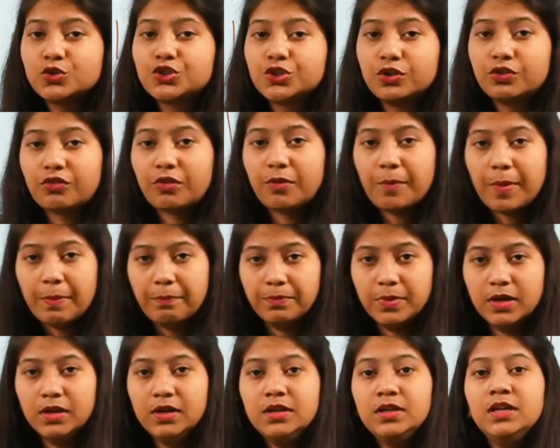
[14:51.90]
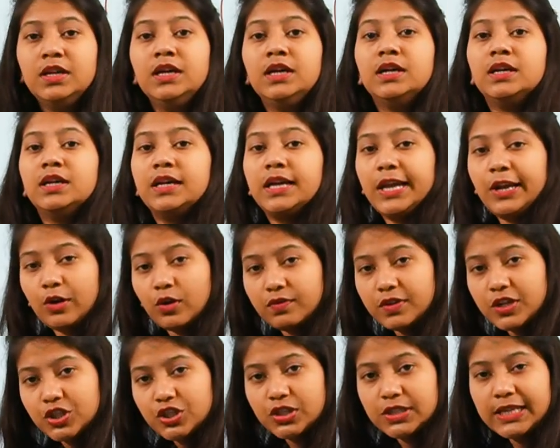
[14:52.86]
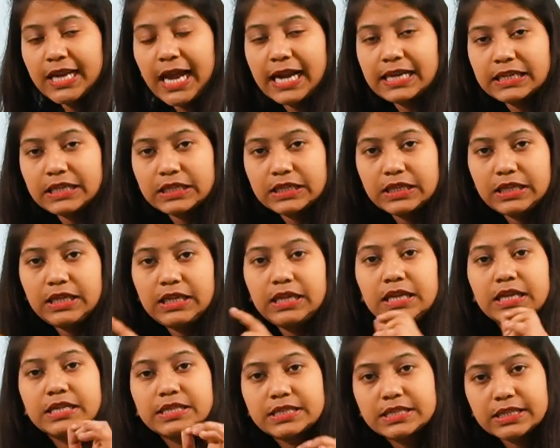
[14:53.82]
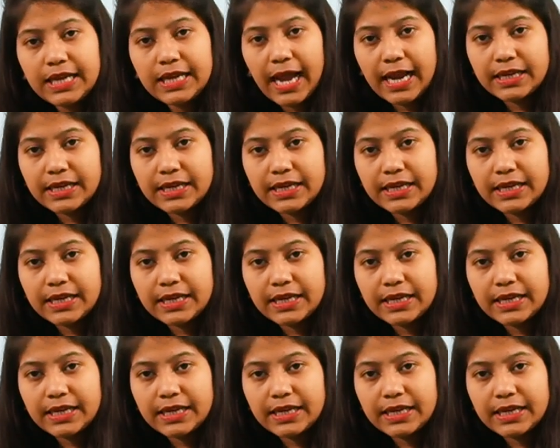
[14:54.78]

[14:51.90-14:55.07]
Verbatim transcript: you should remember. Innovation category is the